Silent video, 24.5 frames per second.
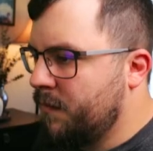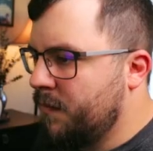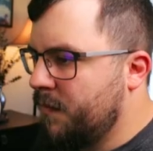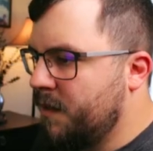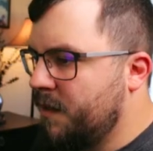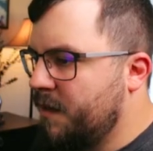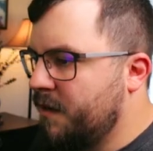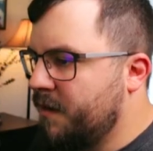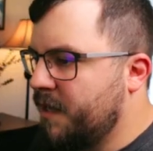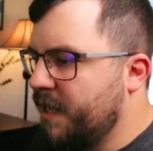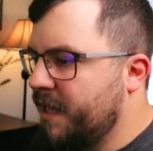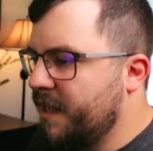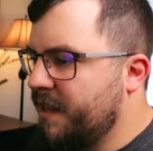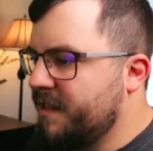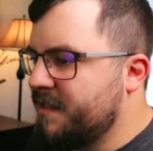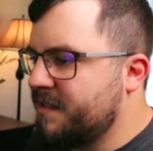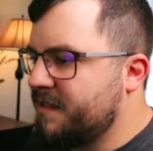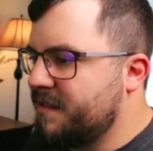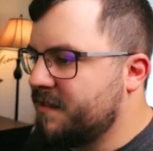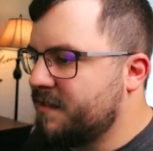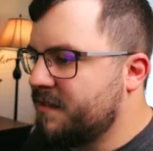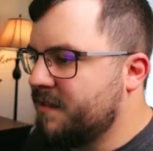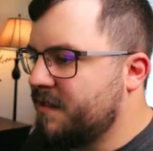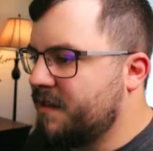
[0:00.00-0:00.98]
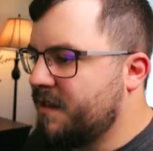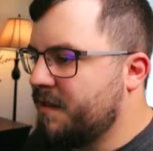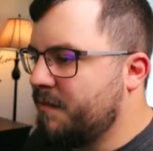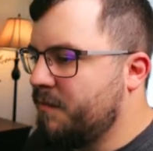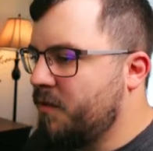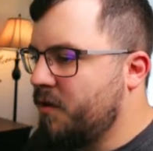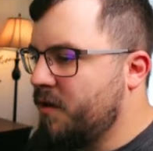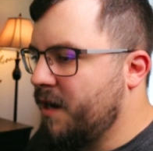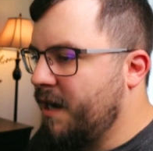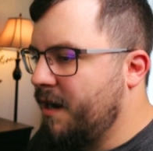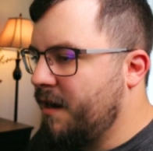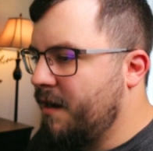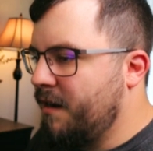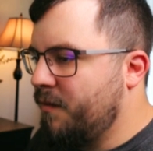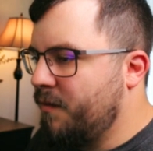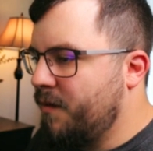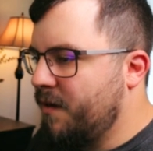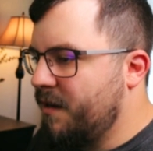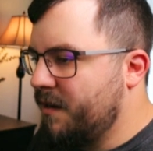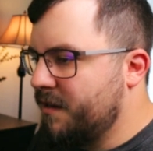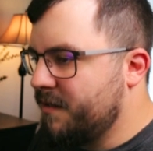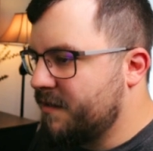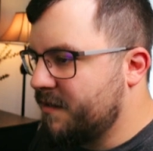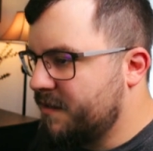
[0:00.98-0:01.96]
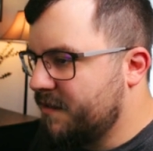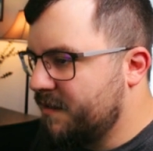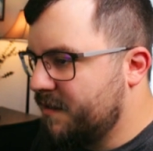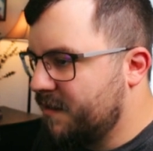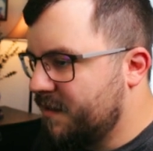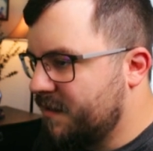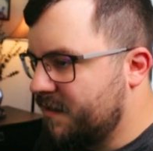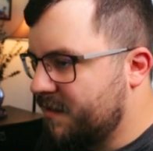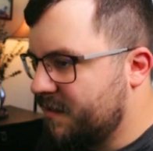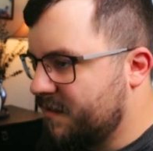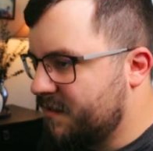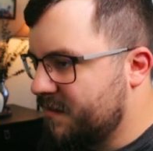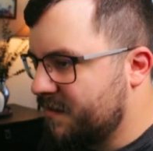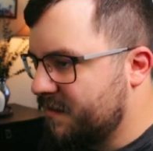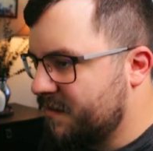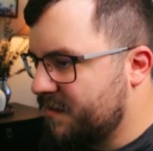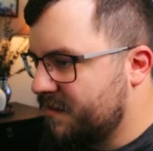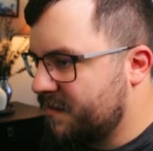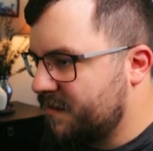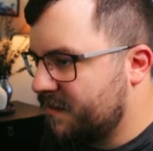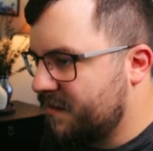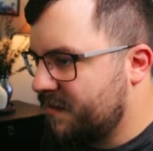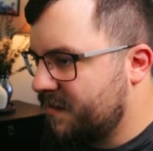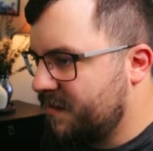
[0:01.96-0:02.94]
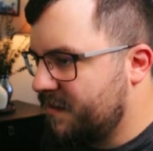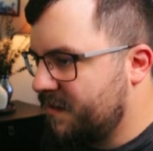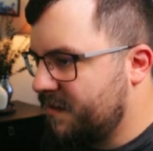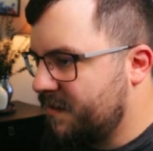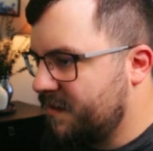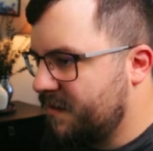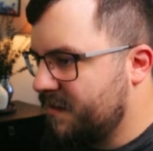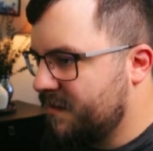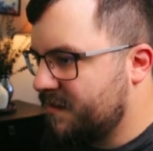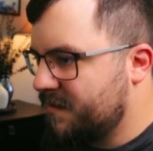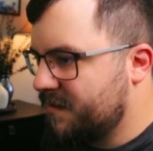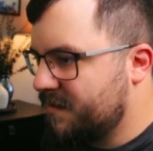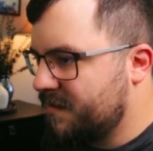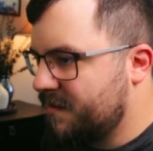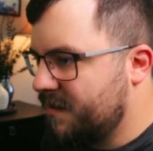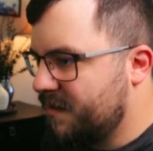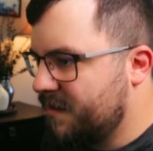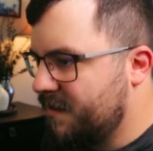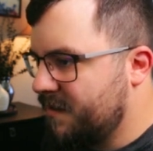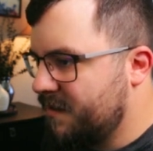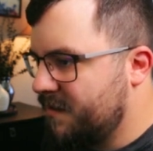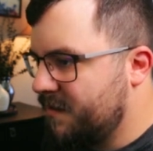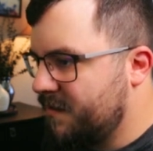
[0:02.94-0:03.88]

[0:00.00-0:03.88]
Okay, this is looking more how I want it to look. This is good.